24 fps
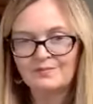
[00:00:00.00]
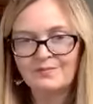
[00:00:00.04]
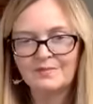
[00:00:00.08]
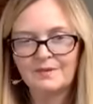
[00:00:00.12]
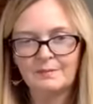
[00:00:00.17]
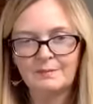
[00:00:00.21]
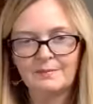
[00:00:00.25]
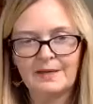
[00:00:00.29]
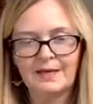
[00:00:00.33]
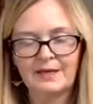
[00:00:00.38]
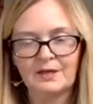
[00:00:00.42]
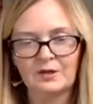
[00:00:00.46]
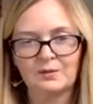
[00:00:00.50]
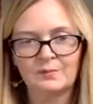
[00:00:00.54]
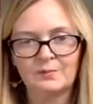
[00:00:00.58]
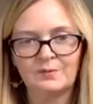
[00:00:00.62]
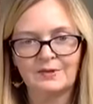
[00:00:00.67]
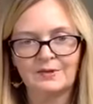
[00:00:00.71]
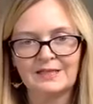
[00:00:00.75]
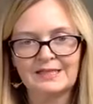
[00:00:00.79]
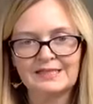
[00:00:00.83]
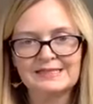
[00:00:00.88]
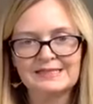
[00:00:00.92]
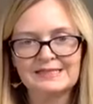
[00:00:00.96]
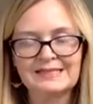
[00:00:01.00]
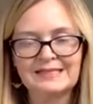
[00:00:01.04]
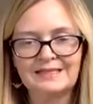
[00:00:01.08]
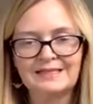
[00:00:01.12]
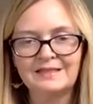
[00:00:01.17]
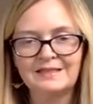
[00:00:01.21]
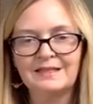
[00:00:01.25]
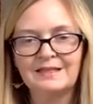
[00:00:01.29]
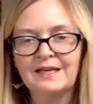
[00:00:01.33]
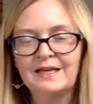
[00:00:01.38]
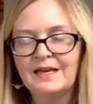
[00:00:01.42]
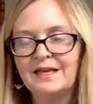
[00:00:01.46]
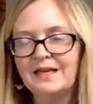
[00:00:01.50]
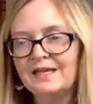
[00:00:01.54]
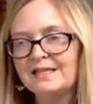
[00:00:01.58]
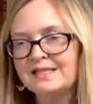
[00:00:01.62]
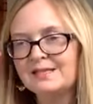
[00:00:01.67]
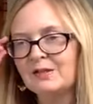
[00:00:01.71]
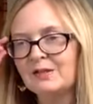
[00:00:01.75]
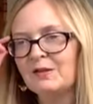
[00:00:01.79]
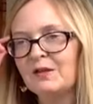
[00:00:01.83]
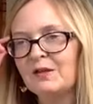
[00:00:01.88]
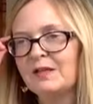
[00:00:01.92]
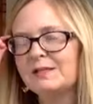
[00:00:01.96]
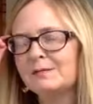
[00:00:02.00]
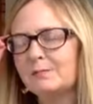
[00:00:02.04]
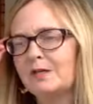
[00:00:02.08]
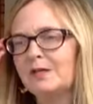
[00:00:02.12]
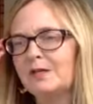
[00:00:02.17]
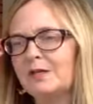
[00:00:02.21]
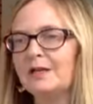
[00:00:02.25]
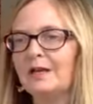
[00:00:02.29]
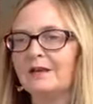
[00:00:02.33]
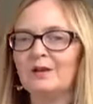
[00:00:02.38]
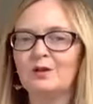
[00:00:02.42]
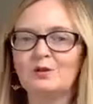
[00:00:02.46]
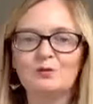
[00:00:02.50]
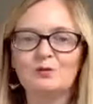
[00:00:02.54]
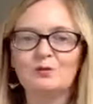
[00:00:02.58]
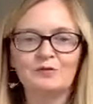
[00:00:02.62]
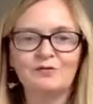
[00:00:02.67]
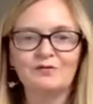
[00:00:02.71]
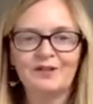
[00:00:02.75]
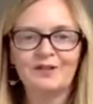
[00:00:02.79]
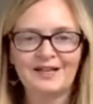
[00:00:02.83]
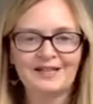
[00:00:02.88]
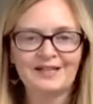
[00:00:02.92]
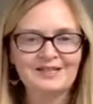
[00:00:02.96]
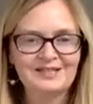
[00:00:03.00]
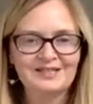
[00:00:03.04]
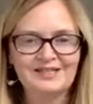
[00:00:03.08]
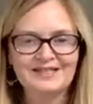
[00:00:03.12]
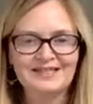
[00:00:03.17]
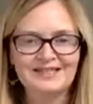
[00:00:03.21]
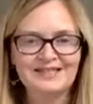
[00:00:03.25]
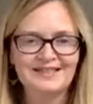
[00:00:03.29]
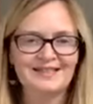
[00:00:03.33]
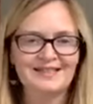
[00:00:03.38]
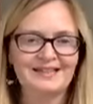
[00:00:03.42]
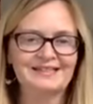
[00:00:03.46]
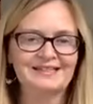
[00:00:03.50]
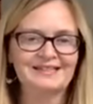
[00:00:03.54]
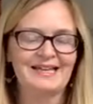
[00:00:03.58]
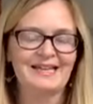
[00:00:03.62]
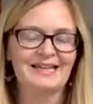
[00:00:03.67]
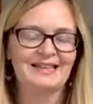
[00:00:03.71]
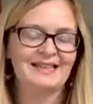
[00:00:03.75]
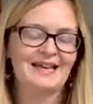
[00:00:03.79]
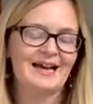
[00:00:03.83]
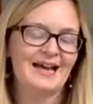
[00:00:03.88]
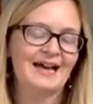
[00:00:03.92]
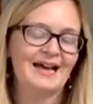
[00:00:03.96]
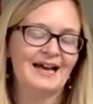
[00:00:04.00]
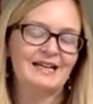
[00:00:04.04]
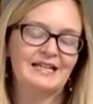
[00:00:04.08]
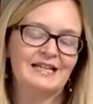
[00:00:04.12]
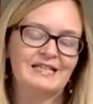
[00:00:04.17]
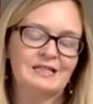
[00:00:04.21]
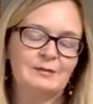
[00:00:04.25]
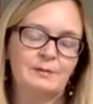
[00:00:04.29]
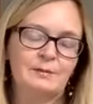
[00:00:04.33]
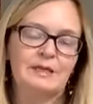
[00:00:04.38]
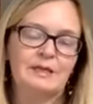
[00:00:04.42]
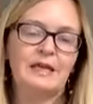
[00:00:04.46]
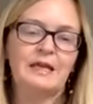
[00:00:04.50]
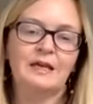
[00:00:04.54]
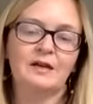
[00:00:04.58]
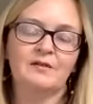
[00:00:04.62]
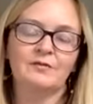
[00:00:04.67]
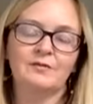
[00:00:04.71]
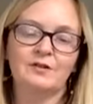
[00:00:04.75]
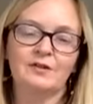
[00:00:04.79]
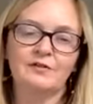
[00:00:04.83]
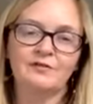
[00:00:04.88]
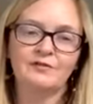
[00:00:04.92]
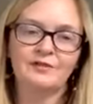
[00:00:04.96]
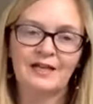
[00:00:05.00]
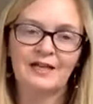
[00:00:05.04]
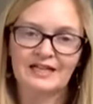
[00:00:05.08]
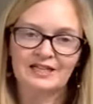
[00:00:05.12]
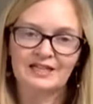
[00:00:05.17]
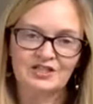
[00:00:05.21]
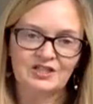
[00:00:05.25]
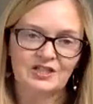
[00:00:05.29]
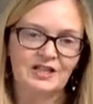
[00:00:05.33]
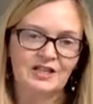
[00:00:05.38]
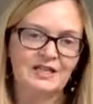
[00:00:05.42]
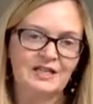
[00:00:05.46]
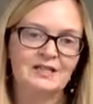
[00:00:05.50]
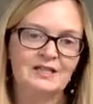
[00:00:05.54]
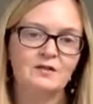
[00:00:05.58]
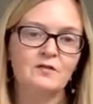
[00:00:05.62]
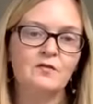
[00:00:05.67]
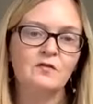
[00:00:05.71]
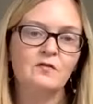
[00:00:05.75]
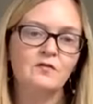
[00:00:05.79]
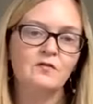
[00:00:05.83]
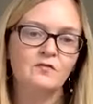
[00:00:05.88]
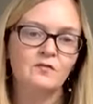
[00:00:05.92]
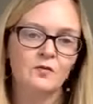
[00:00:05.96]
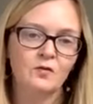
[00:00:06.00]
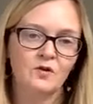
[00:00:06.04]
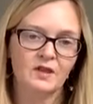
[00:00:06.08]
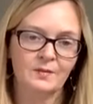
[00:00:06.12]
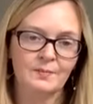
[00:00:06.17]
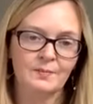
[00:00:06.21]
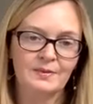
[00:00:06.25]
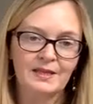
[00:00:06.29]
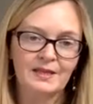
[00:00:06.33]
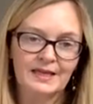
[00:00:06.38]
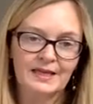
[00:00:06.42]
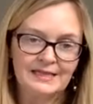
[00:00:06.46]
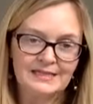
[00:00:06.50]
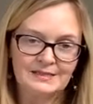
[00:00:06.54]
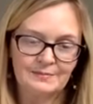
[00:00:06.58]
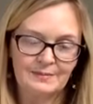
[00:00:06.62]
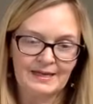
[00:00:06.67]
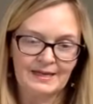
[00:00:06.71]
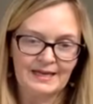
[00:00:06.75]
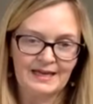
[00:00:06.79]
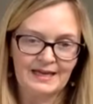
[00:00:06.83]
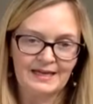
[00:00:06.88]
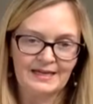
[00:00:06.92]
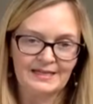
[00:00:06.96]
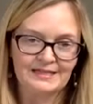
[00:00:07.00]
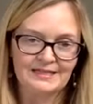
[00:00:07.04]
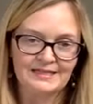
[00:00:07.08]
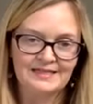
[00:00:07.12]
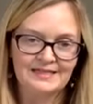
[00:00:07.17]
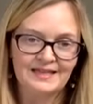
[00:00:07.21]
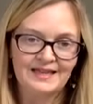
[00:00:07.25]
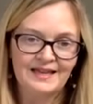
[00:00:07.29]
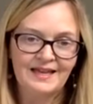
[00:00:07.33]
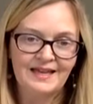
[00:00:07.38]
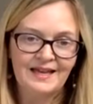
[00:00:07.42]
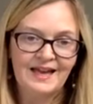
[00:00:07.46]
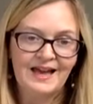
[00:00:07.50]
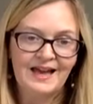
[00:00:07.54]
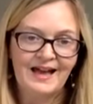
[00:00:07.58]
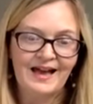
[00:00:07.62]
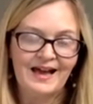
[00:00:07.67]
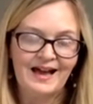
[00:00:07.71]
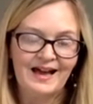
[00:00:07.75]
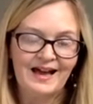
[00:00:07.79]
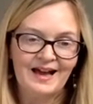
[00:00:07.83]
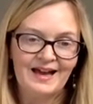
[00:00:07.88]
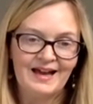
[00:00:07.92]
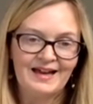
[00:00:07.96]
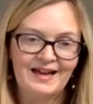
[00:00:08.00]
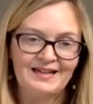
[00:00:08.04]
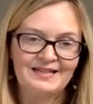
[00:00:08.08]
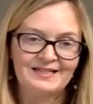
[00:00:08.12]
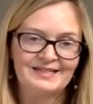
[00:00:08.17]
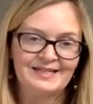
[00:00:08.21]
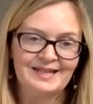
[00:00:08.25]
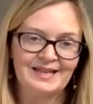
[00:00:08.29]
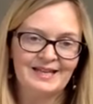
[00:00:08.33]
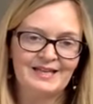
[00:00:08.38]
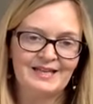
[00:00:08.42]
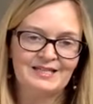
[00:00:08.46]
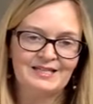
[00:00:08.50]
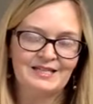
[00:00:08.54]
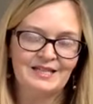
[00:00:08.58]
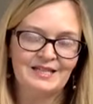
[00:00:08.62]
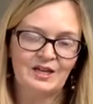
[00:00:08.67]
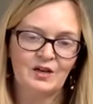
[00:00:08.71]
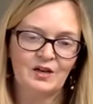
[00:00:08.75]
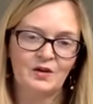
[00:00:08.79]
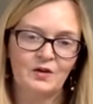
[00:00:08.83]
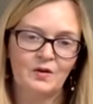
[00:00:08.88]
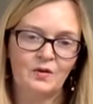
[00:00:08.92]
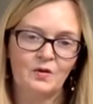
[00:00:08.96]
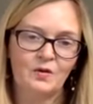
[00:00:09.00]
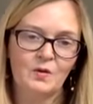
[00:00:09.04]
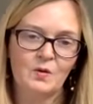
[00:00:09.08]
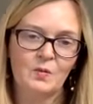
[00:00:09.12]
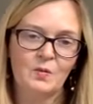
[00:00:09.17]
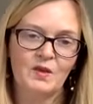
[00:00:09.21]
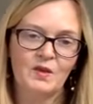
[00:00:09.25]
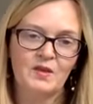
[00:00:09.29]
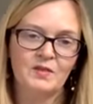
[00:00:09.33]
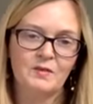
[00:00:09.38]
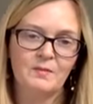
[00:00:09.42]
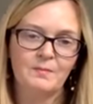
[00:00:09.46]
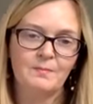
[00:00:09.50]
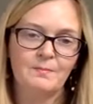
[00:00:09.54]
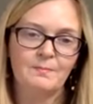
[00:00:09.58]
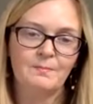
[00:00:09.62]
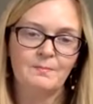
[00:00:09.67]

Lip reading: the metal brings in. So that's where you get those reflections and things like that. And speaking of reflections for the placemats, I decided to go with